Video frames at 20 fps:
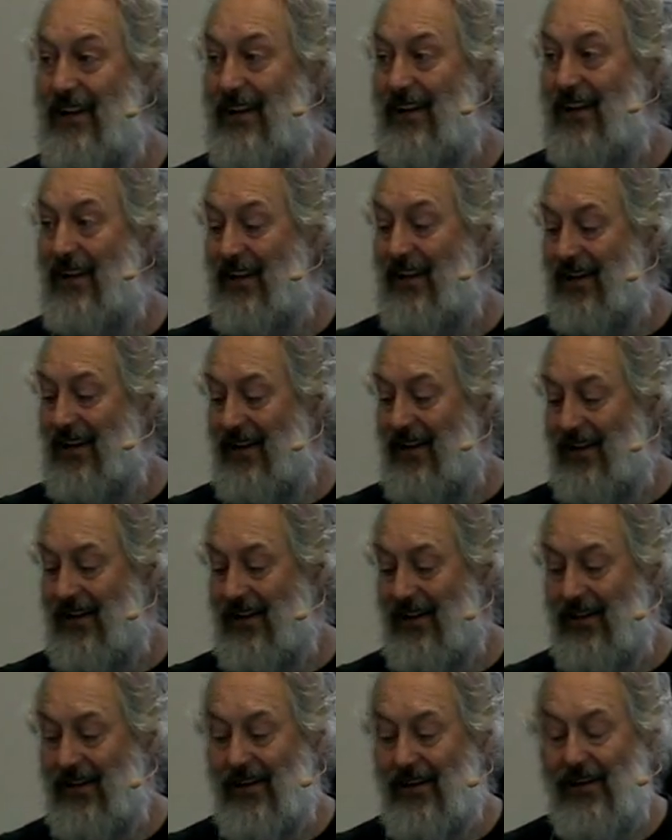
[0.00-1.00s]
Thank you,
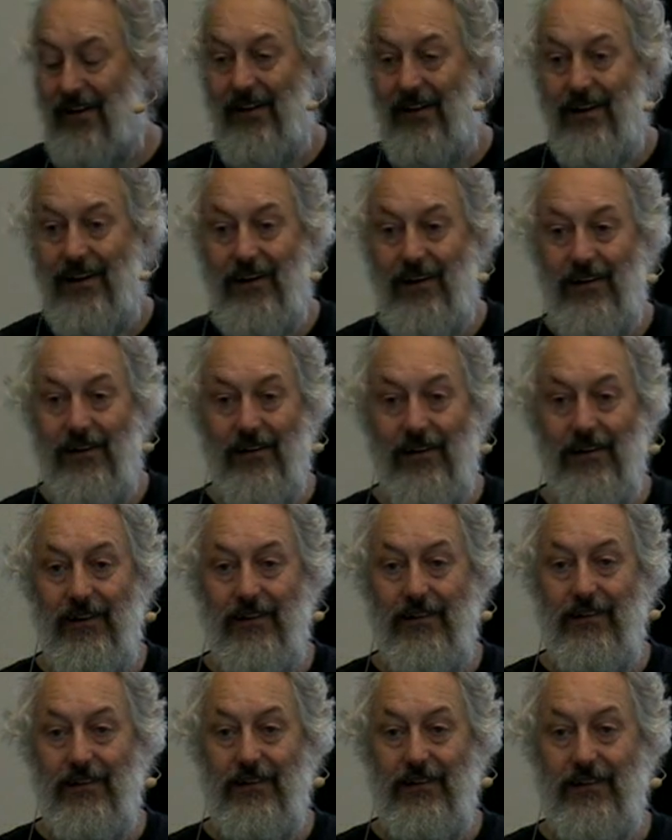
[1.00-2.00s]
Peter. Do we have any
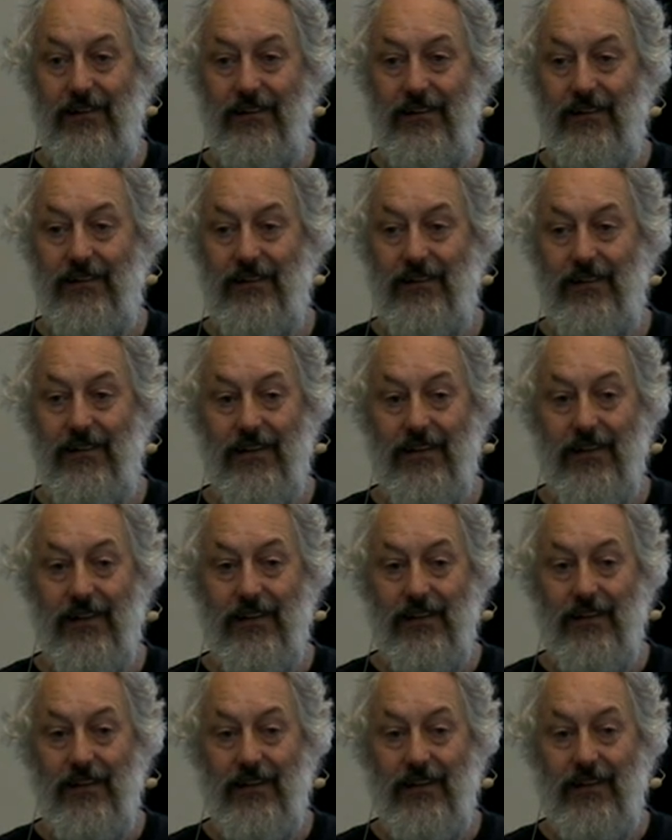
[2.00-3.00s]
questions for Peter?
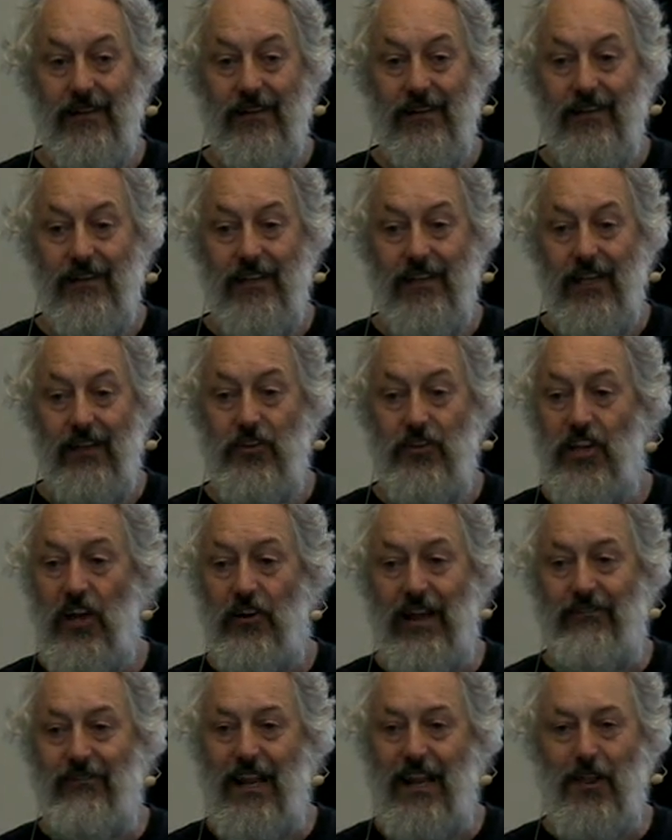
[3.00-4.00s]
If you
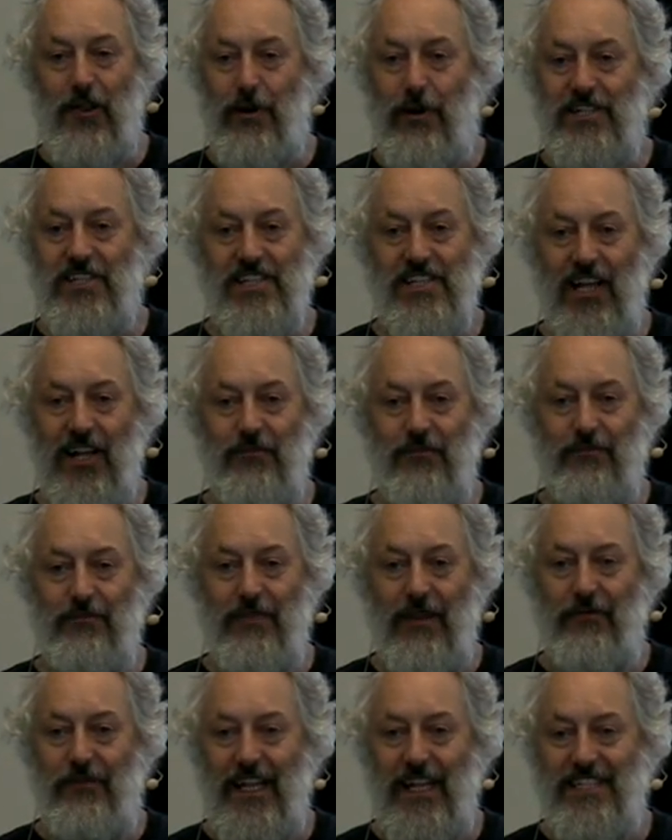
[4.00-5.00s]
don't have any questions, I can
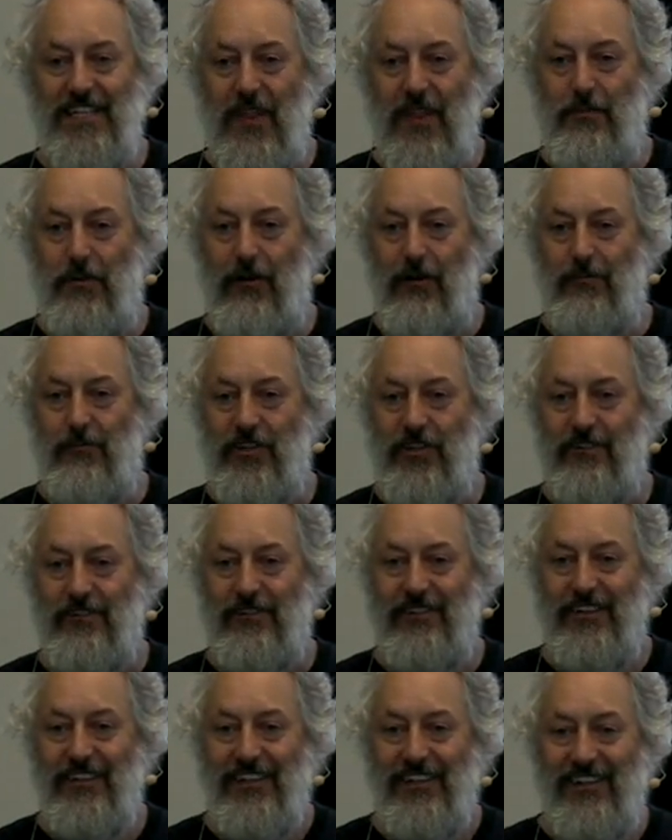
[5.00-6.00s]
inflict another poem on you.